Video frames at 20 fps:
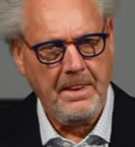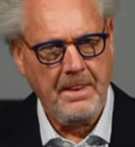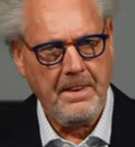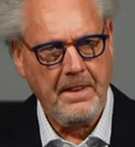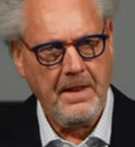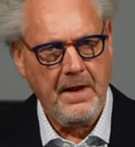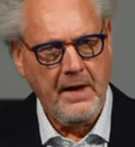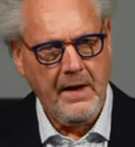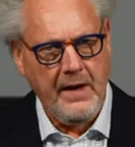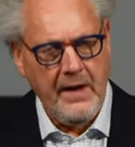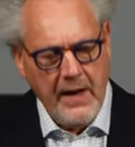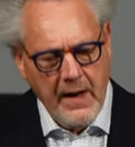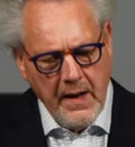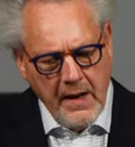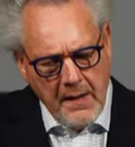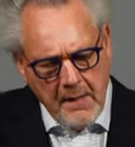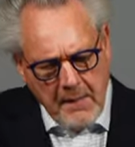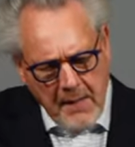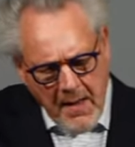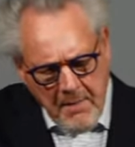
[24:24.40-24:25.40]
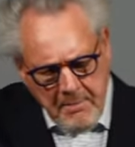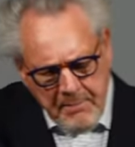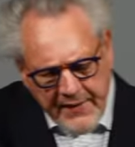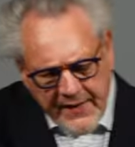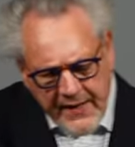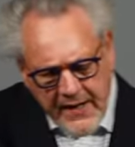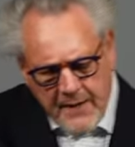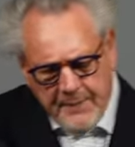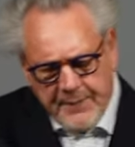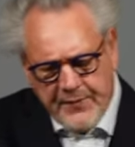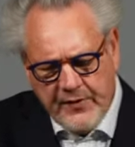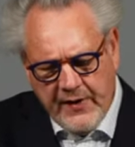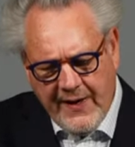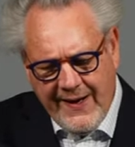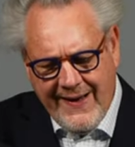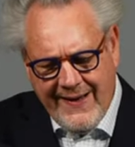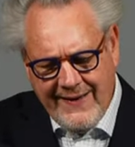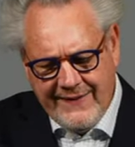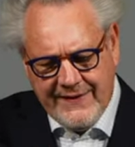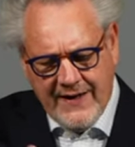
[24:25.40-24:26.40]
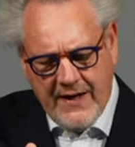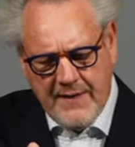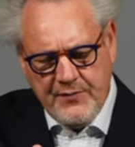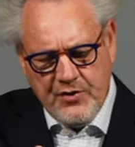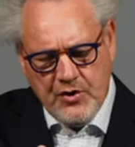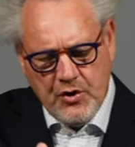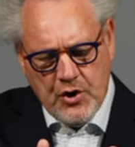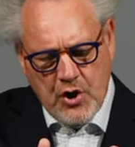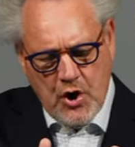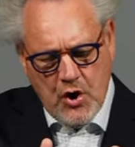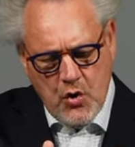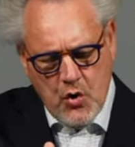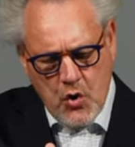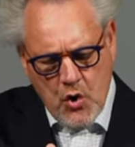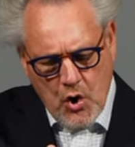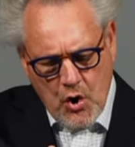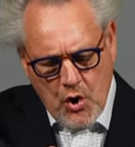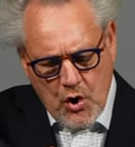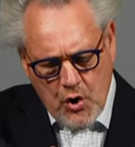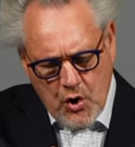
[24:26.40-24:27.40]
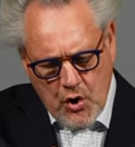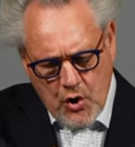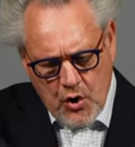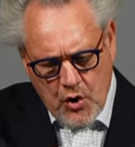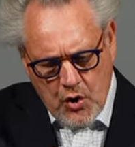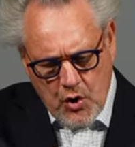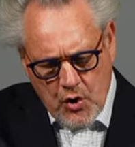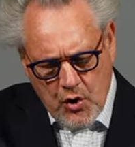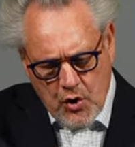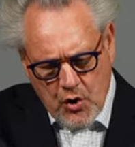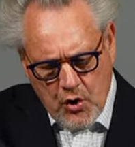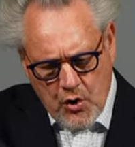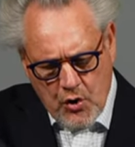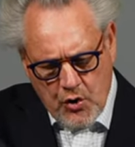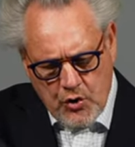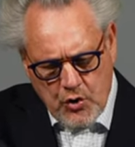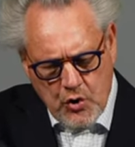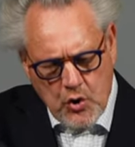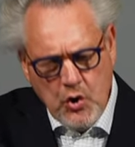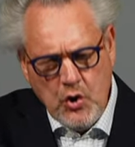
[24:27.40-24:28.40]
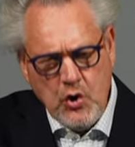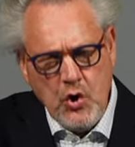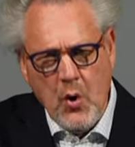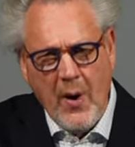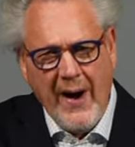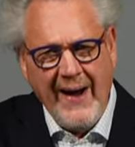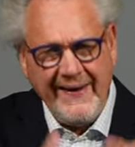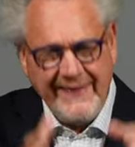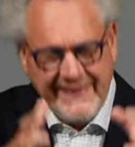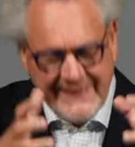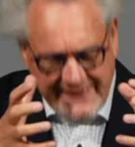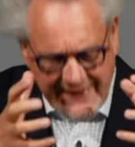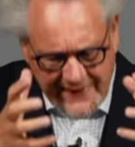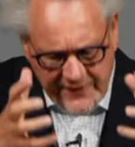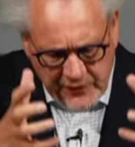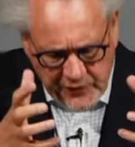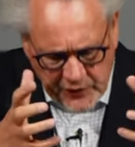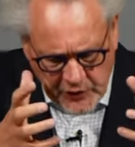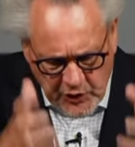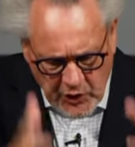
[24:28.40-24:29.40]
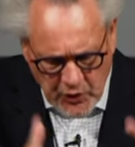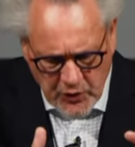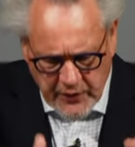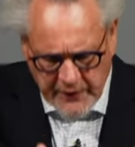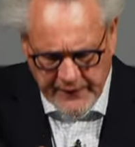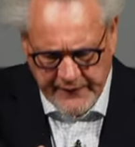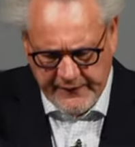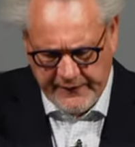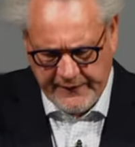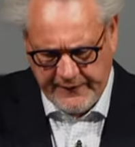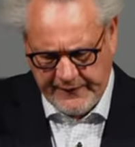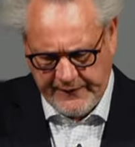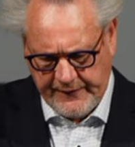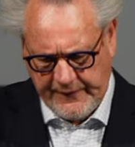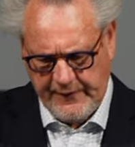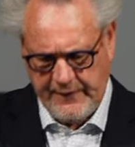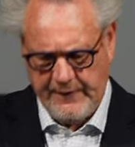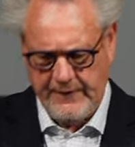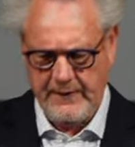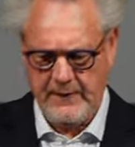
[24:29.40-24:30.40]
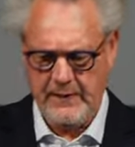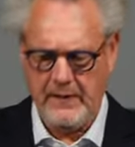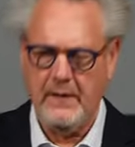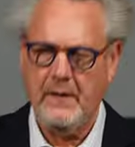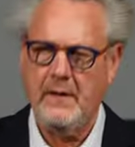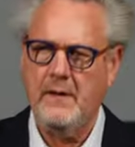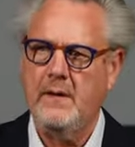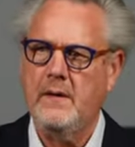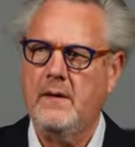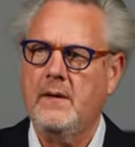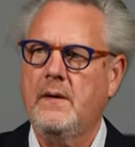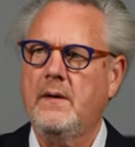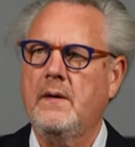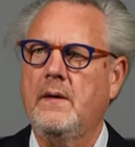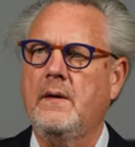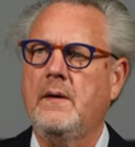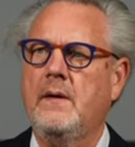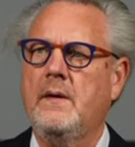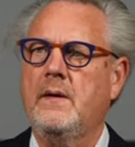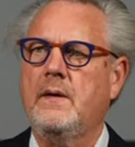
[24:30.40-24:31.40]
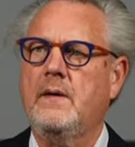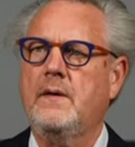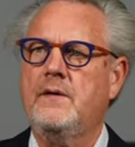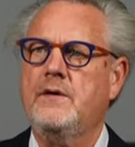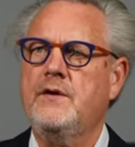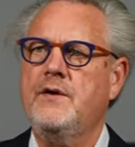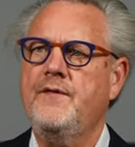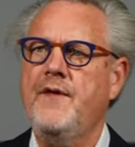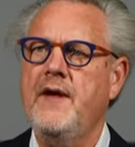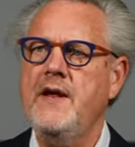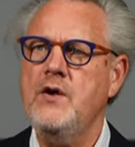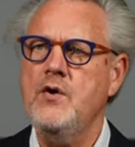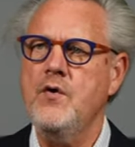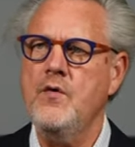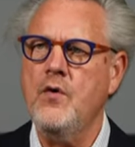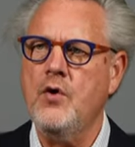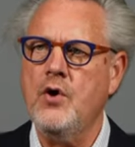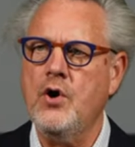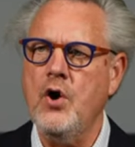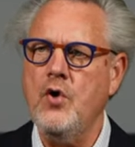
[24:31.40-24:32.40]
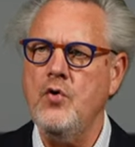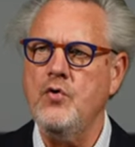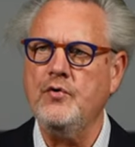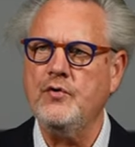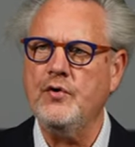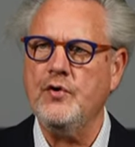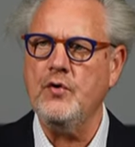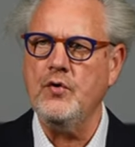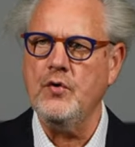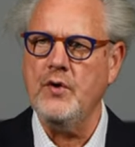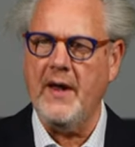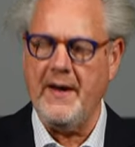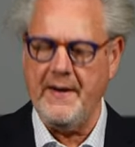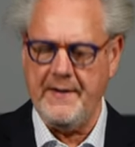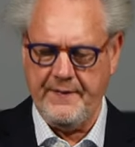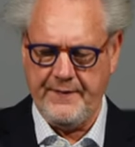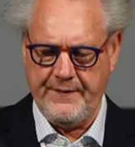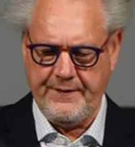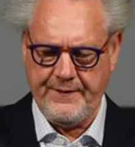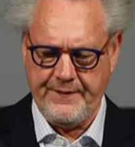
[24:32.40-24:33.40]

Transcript: And perhaps at times you are discouraged the way you go through life.